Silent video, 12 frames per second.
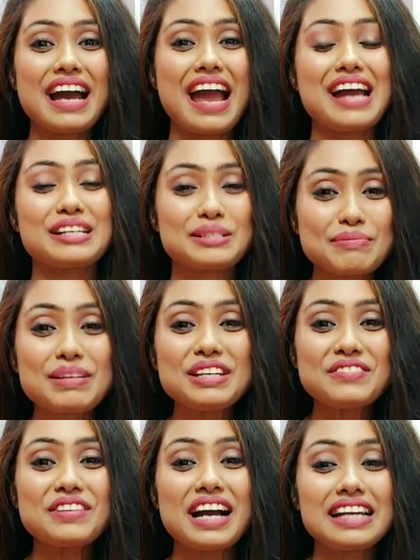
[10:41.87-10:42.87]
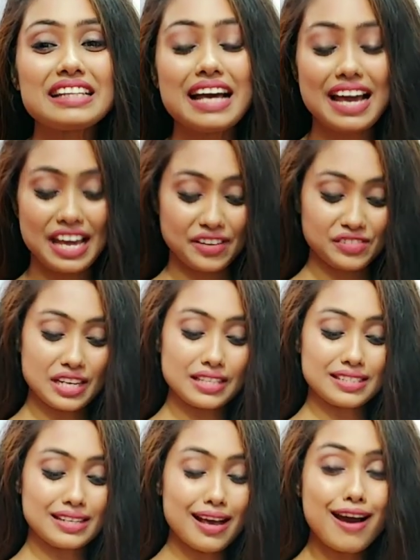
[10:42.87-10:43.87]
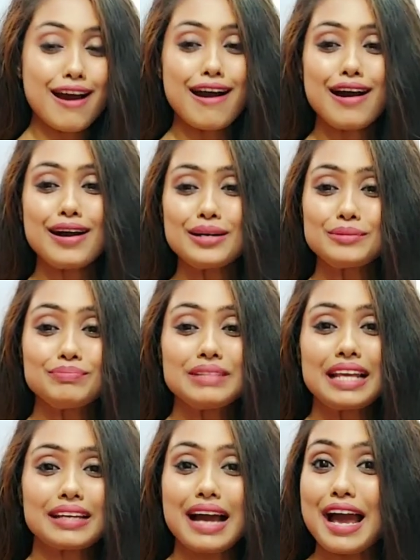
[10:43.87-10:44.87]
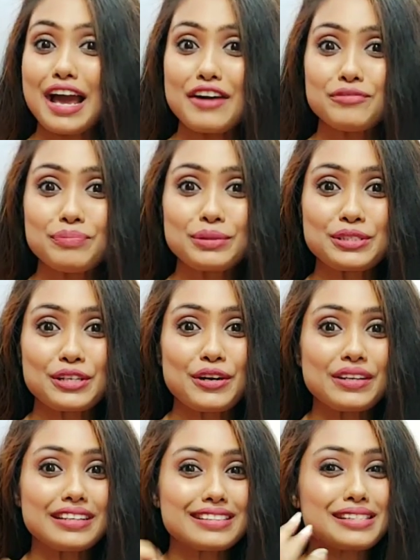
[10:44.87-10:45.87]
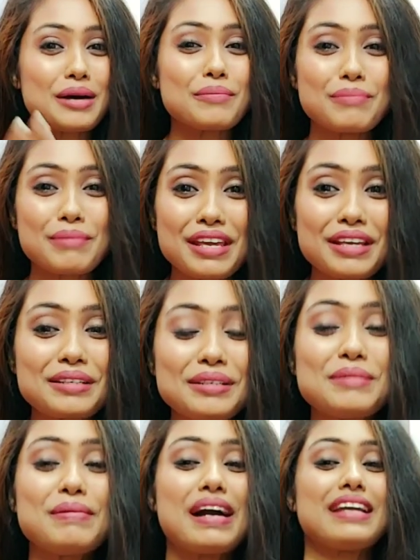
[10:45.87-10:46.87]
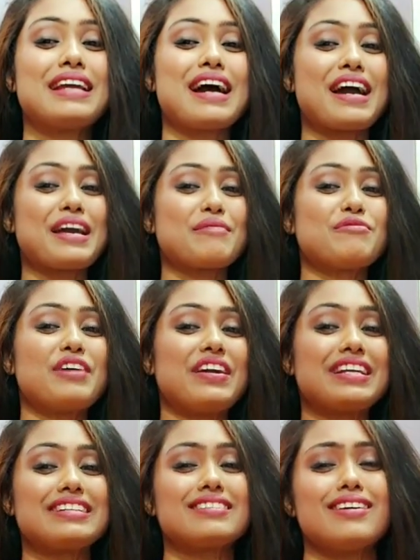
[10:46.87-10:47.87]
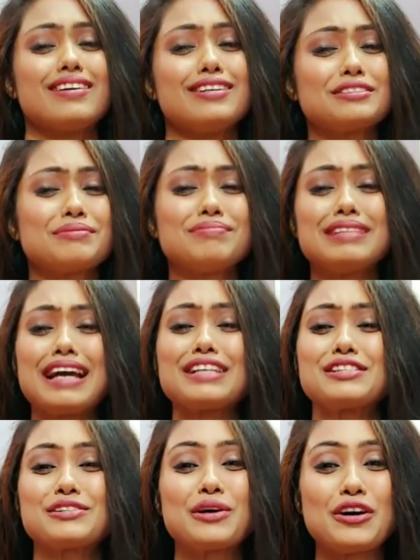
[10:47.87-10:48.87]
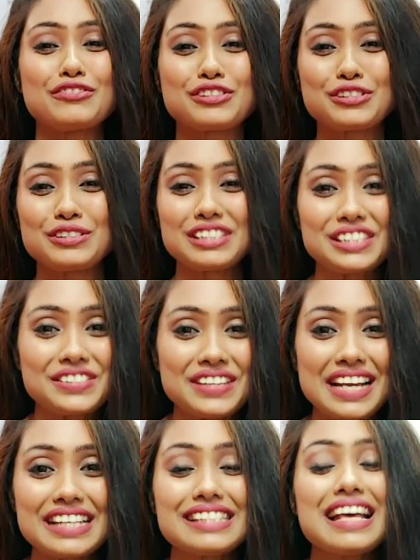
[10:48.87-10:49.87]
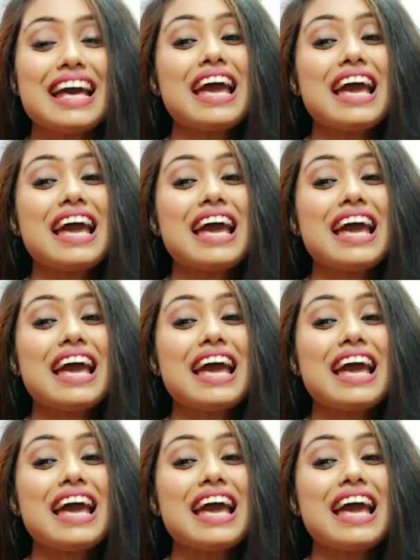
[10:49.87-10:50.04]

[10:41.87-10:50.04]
and meanwhile I have done I have put on some makeup and I am wearing a nice off-shoulder dress,